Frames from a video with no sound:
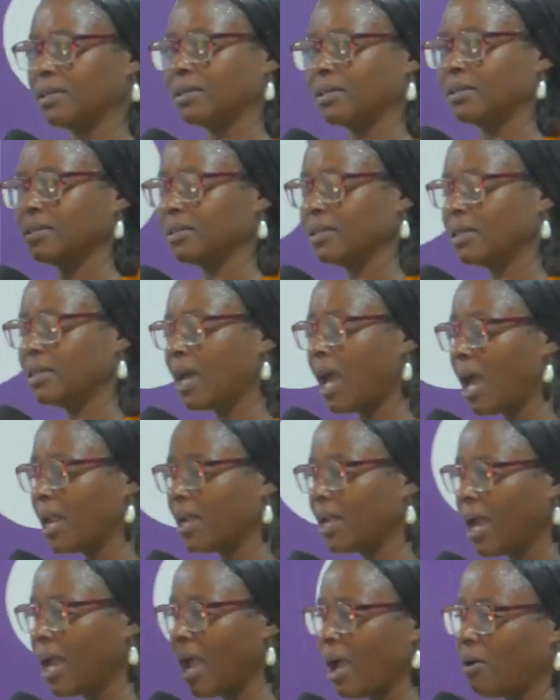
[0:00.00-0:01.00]
Kaa
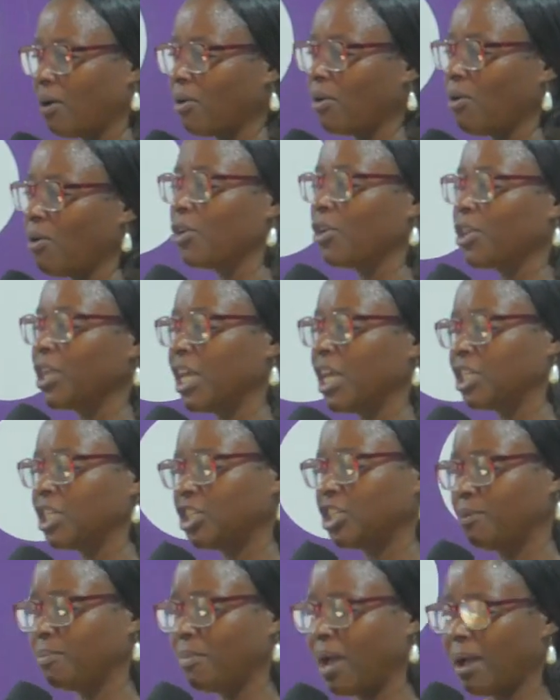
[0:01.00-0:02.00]
nao, waonyeshe
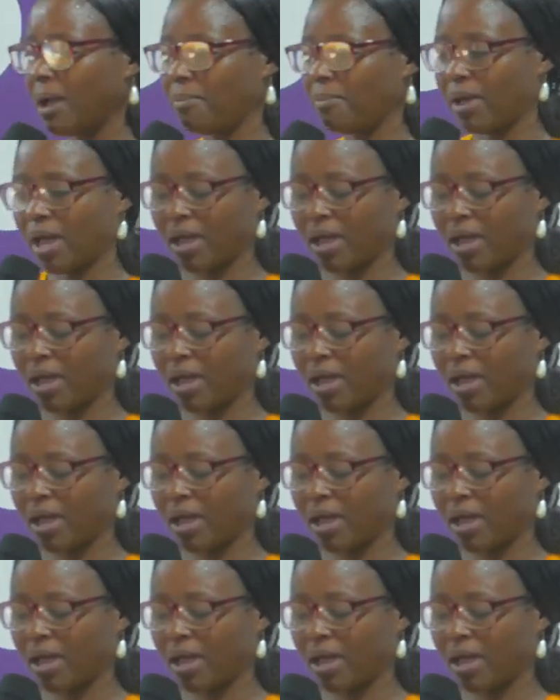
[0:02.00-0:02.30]
mama